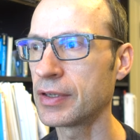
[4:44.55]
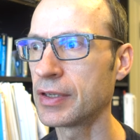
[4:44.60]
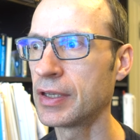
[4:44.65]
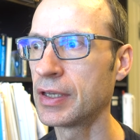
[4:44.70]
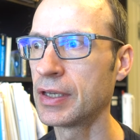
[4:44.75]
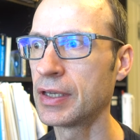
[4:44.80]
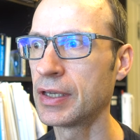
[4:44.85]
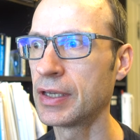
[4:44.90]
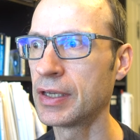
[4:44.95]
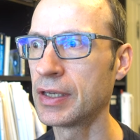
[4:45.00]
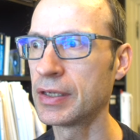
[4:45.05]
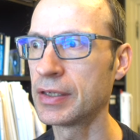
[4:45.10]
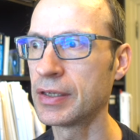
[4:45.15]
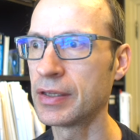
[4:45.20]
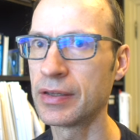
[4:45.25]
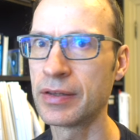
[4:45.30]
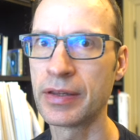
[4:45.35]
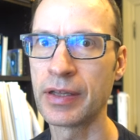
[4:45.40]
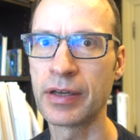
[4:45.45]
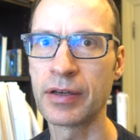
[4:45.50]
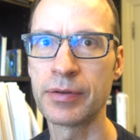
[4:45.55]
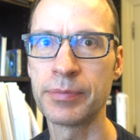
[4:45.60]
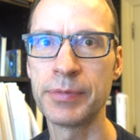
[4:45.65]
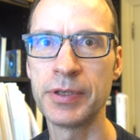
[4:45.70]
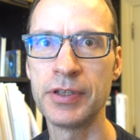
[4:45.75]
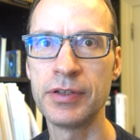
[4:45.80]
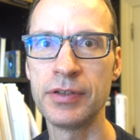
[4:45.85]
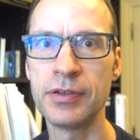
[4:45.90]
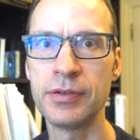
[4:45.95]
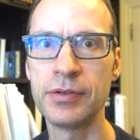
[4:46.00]
And that'll be
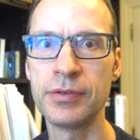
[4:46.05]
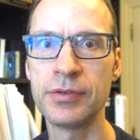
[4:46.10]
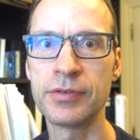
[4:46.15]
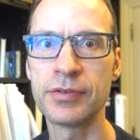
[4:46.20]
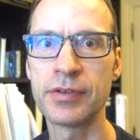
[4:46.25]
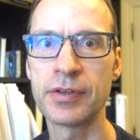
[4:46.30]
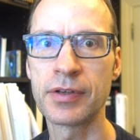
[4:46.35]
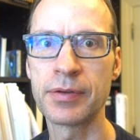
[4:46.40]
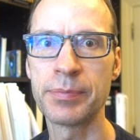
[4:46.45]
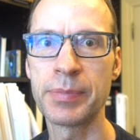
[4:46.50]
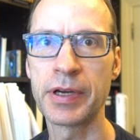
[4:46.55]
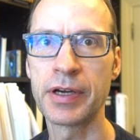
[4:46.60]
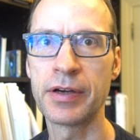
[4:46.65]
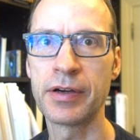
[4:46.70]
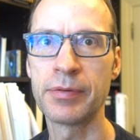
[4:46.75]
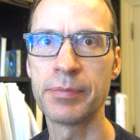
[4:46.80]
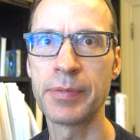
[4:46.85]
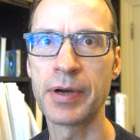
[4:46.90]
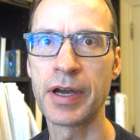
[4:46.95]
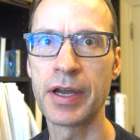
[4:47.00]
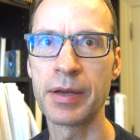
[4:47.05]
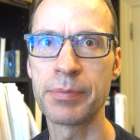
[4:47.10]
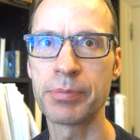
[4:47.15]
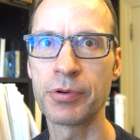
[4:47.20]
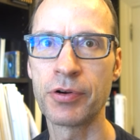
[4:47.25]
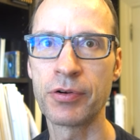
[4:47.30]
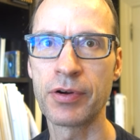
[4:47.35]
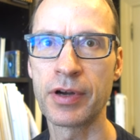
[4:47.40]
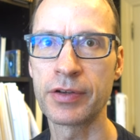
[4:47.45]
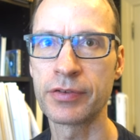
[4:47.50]
used to compare my
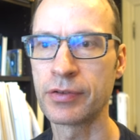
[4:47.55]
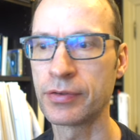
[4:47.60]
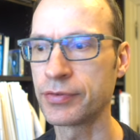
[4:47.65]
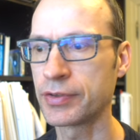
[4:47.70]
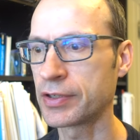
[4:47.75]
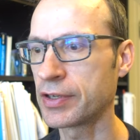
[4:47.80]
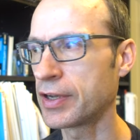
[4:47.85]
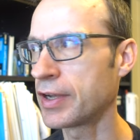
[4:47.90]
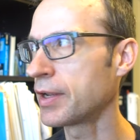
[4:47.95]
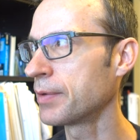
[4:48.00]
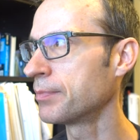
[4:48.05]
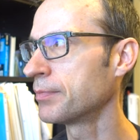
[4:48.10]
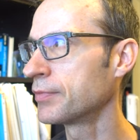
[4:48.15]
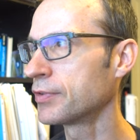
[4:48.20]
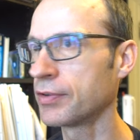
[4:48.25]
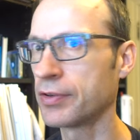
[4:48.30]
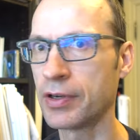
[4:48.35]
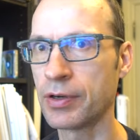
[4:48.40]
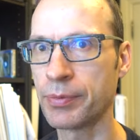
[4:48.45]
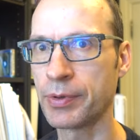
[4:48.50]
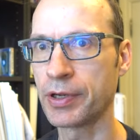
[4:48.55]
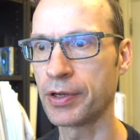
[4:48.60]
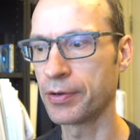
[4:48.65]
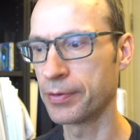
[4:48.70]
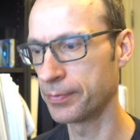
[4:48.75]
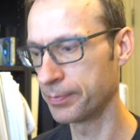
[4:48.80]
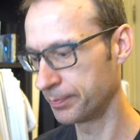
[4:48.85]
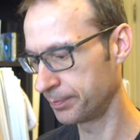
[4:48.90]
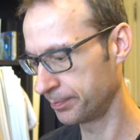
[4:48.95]
progress over time. So here we go.